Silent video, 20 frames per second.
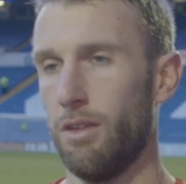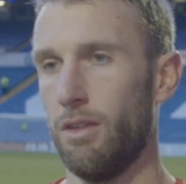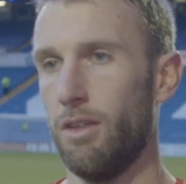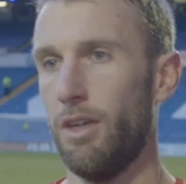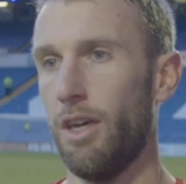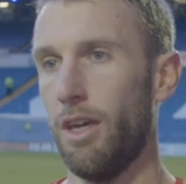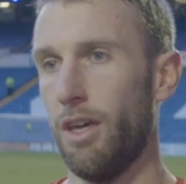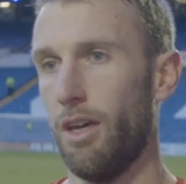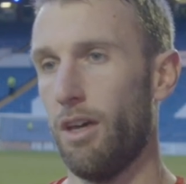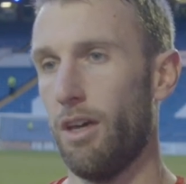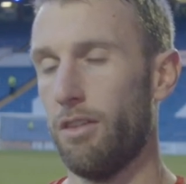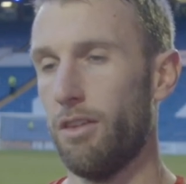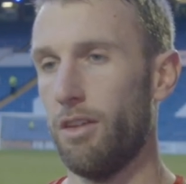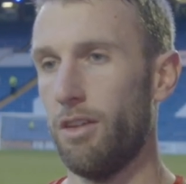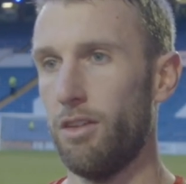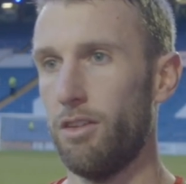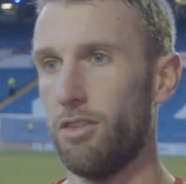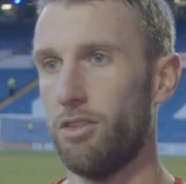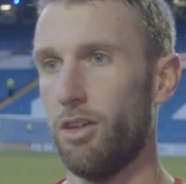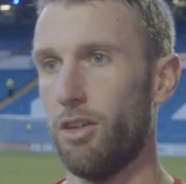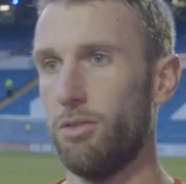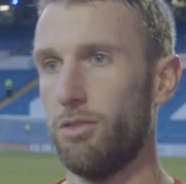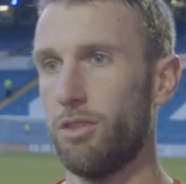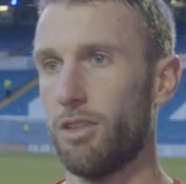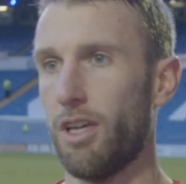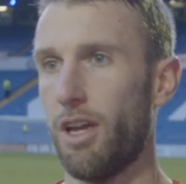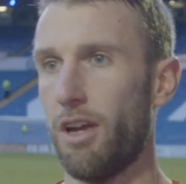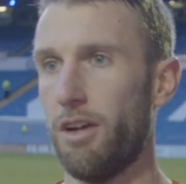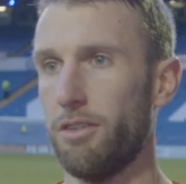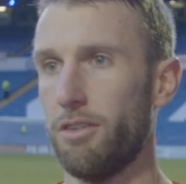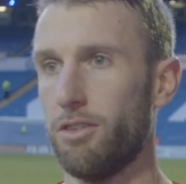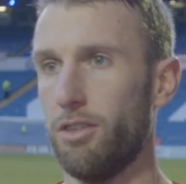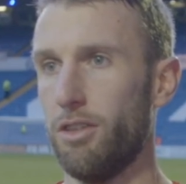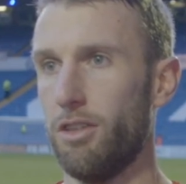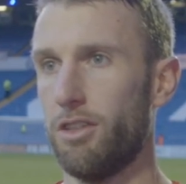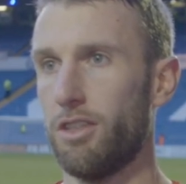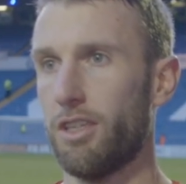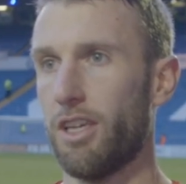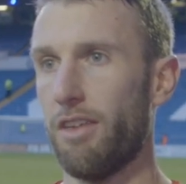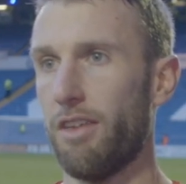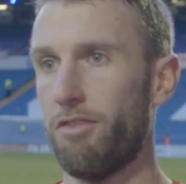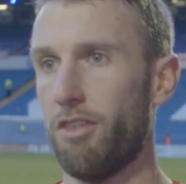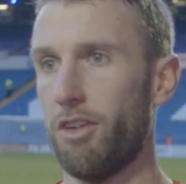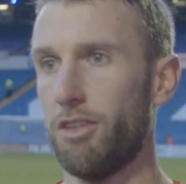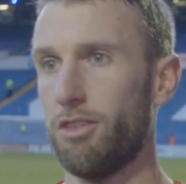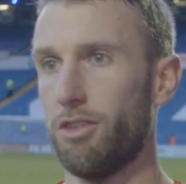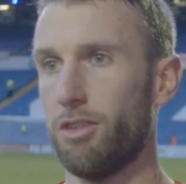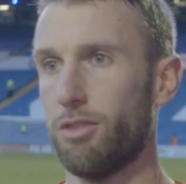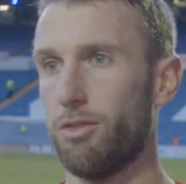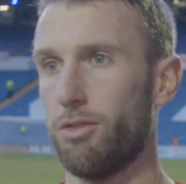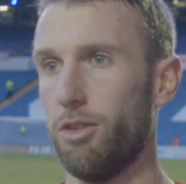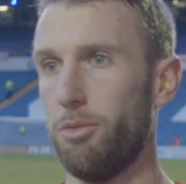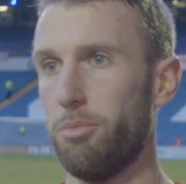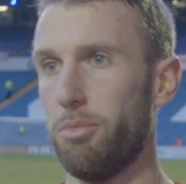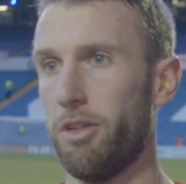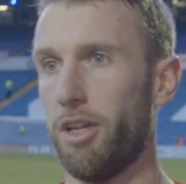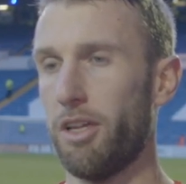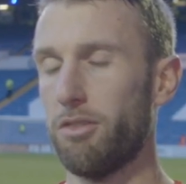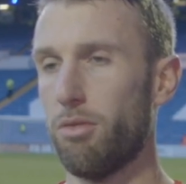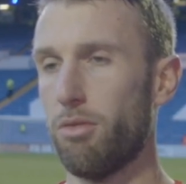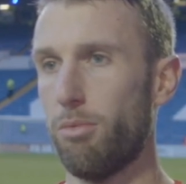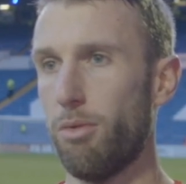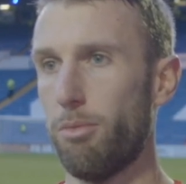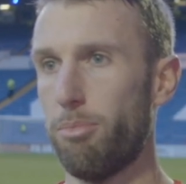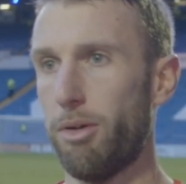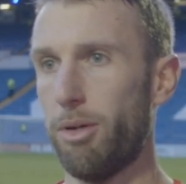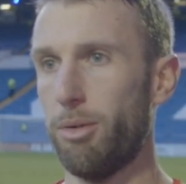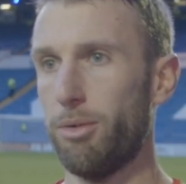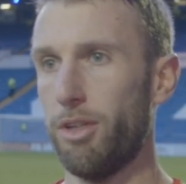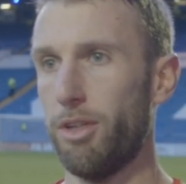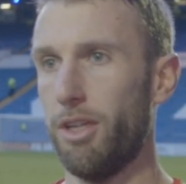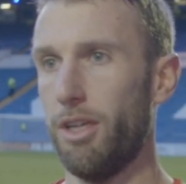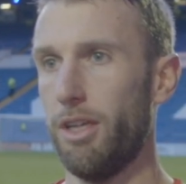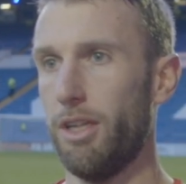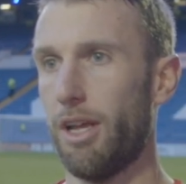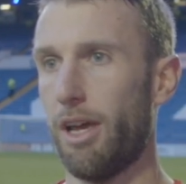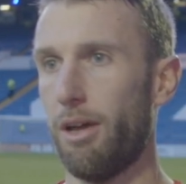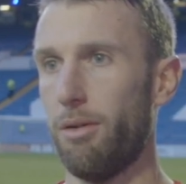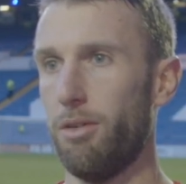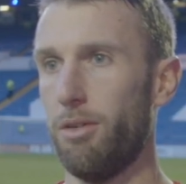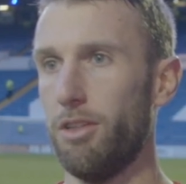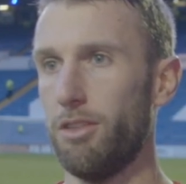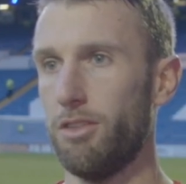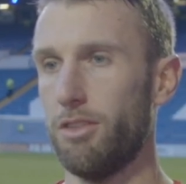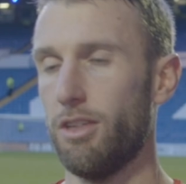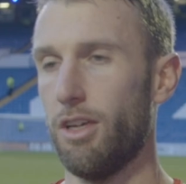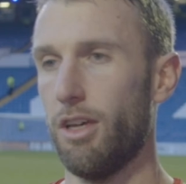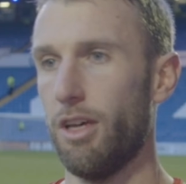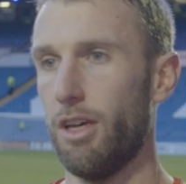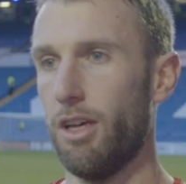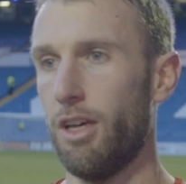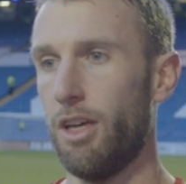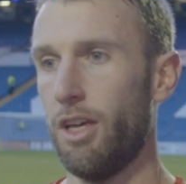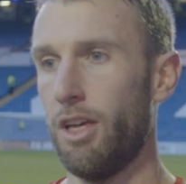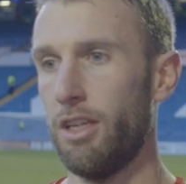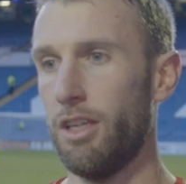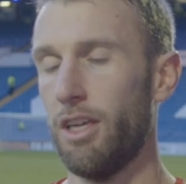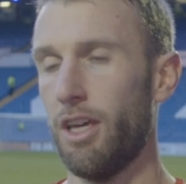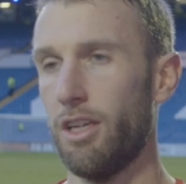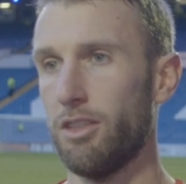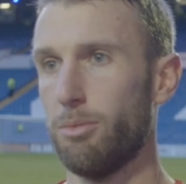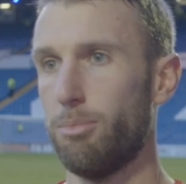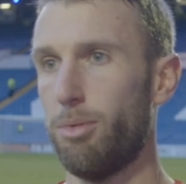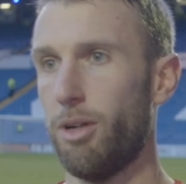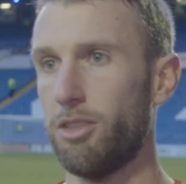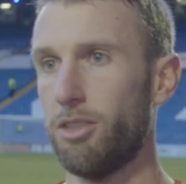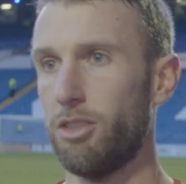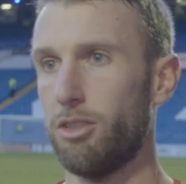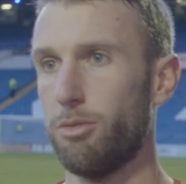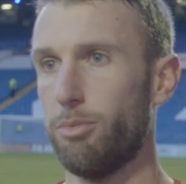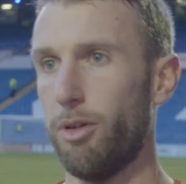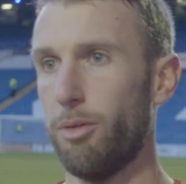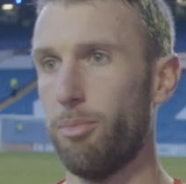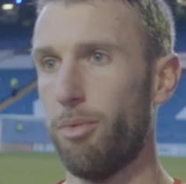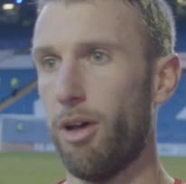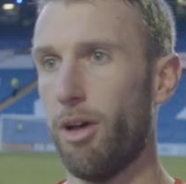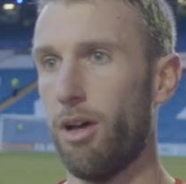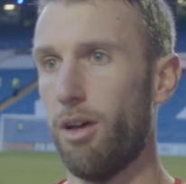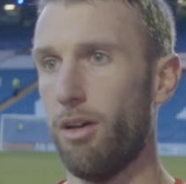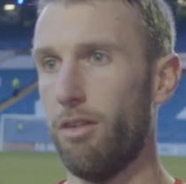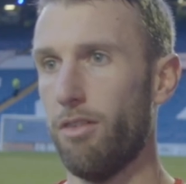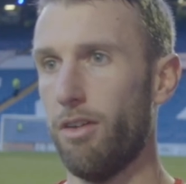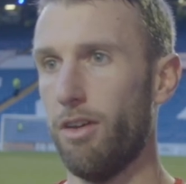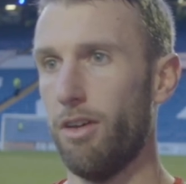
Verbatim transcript: Yeah, I think it shows the character, the togetherness of the group and that's what we're building here now and it's uh, yeah, it's a pleasure to be a part of.